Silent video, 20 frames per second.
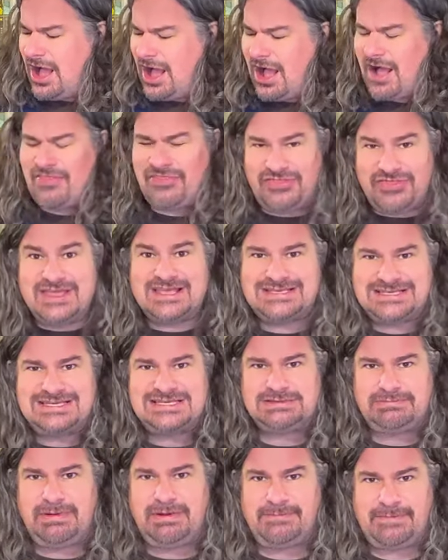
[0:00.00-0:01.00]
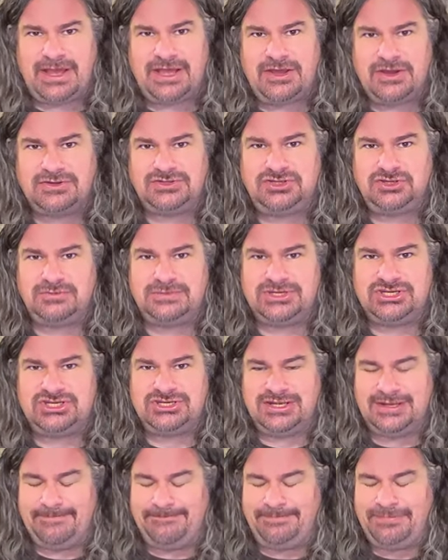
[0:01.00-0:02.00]
this has been my go-to
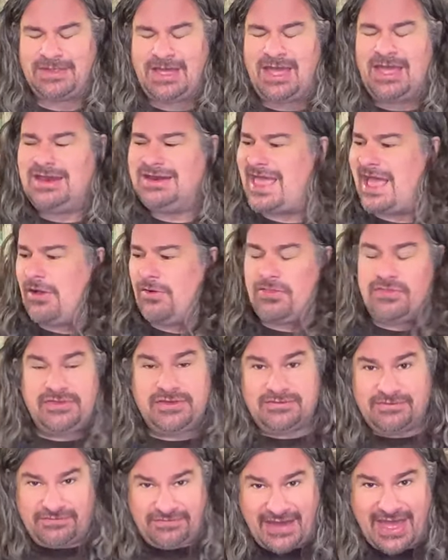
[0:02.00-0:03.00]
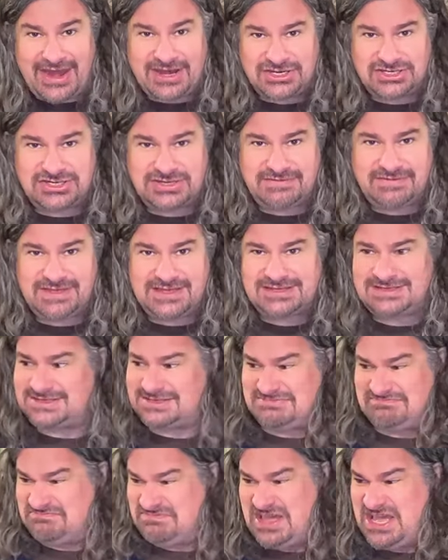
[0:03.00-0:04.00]
machine. Now, the advantage of
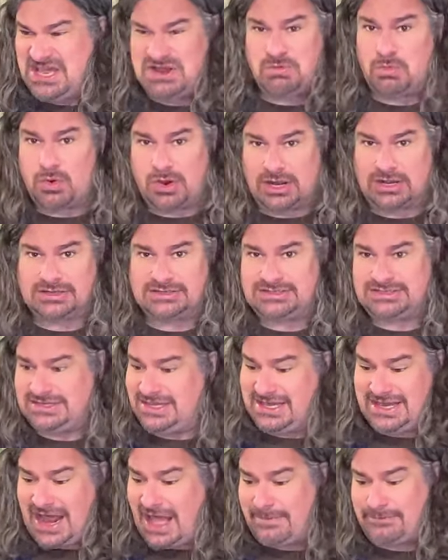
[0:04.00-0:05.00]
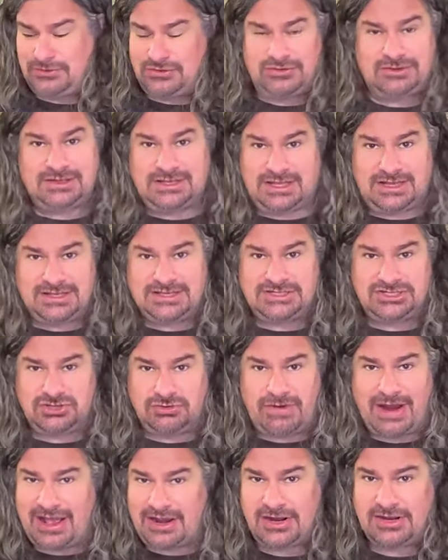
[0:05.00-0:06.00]
this, it works. It absolutely cleans
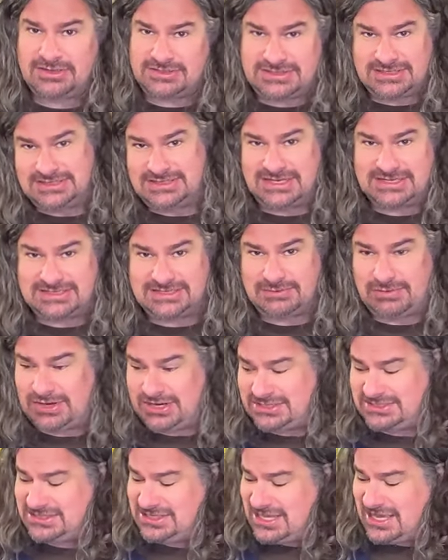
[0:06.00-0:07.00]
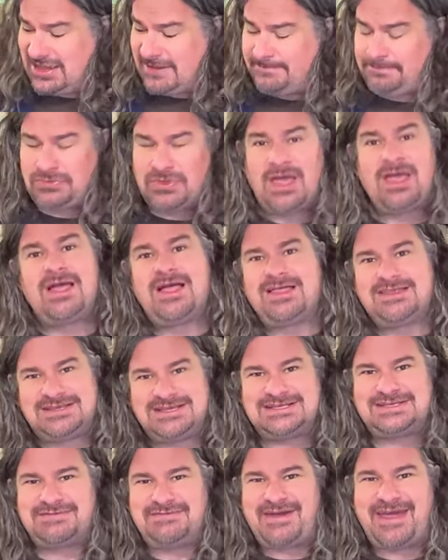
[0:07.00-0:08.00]
your records. It does it what its thing.
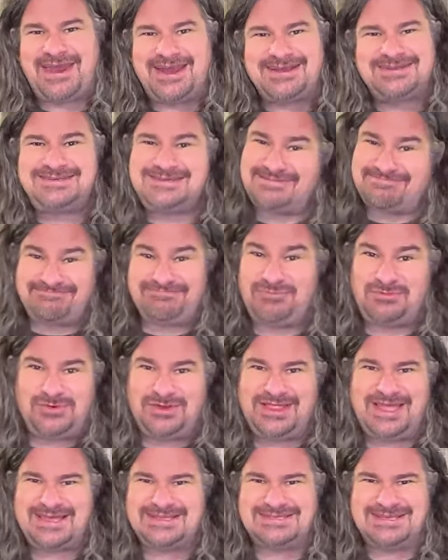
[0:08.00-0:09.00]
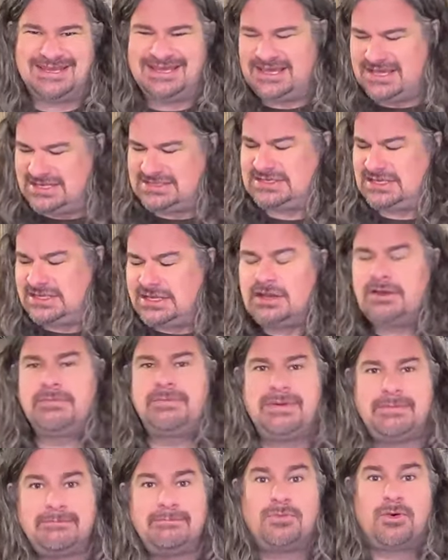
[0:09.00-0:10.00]
Disadvantage, we're lazy. It's a little
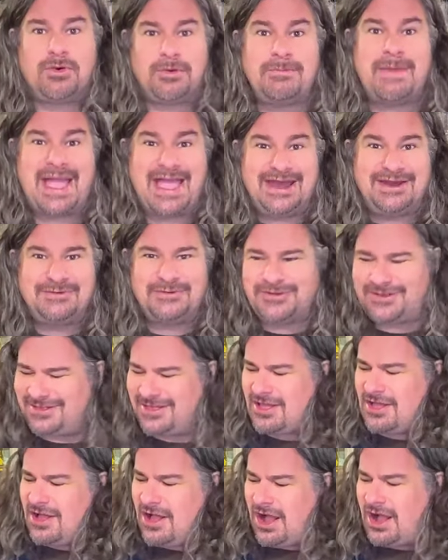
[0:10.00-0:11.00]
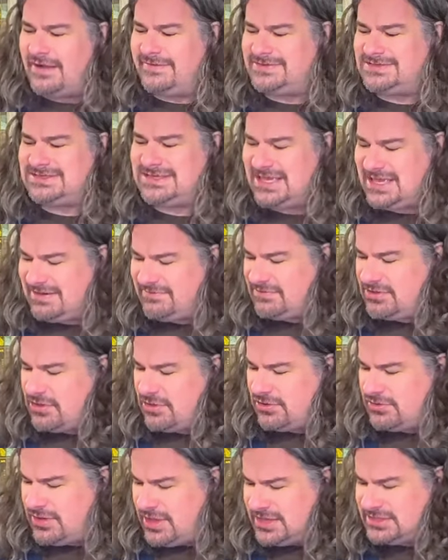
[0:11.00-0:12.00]
bit more manual. Obviously, even
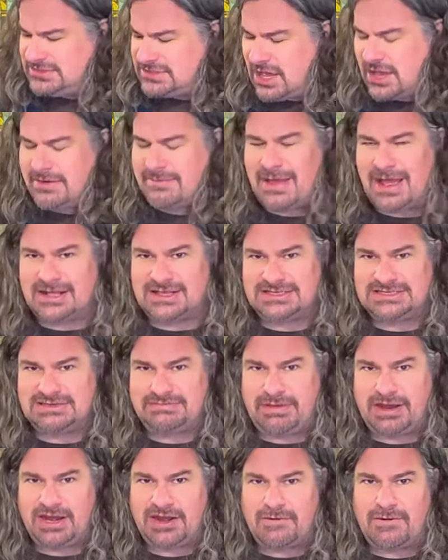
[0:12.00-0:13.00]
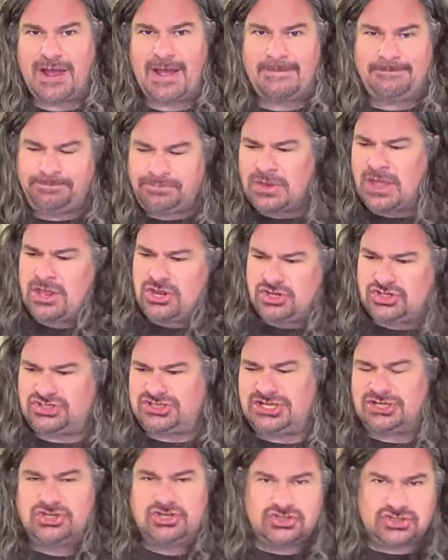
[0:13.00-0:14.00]
though it's automatically spinning around, you're
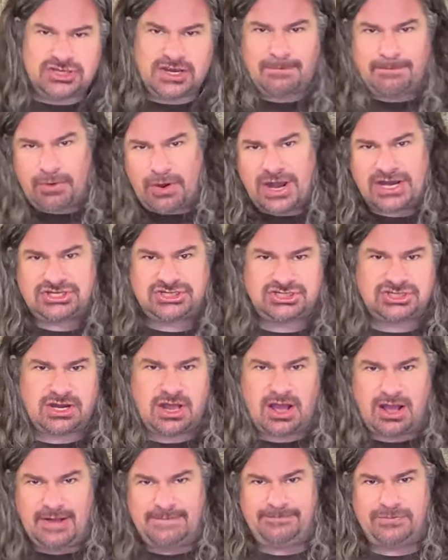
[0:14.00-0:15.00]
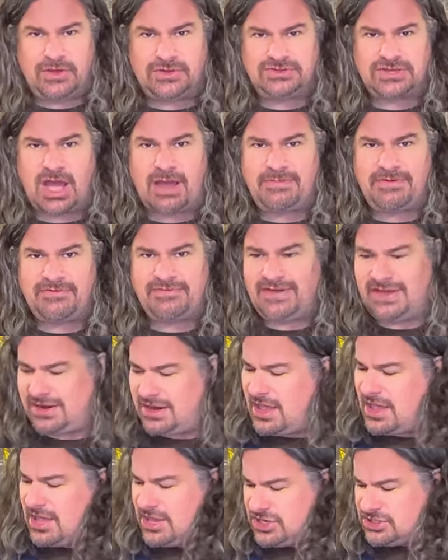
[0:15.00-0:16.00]
still using a brush um, on top of
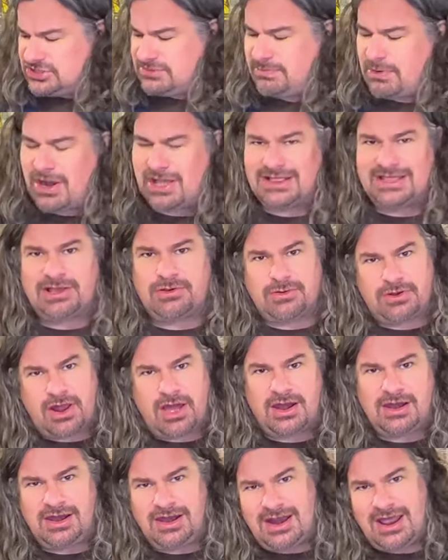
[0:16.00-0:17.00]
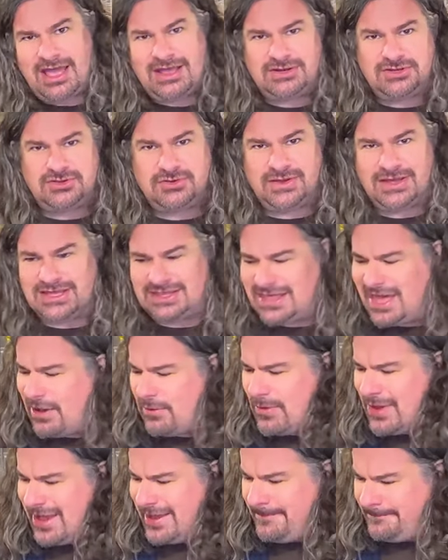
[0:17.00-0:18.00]
it, spraying liquid on it and doing it
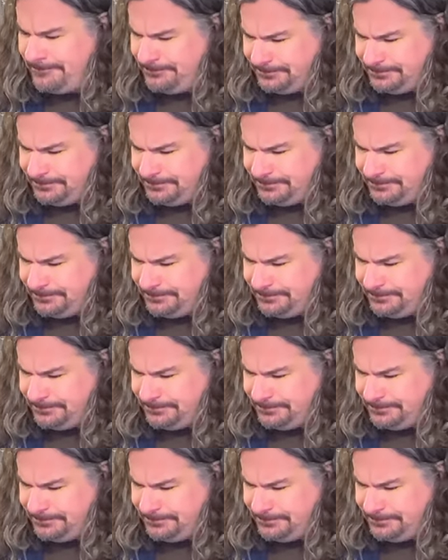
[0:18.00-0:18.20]
that way.